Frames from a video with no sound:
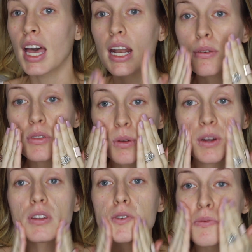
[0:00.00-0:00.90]
And I'm just
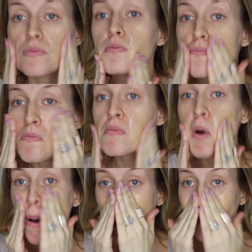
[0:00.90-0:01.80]
going to
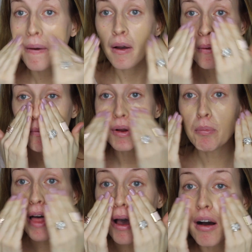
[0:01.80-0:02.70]

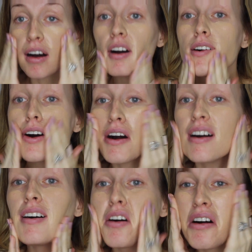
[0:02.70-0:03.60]
rub that
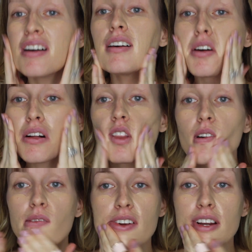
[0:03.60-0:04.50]
all
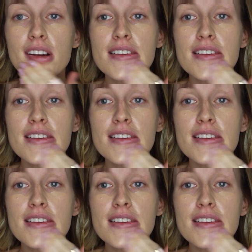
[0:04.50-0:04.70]
over.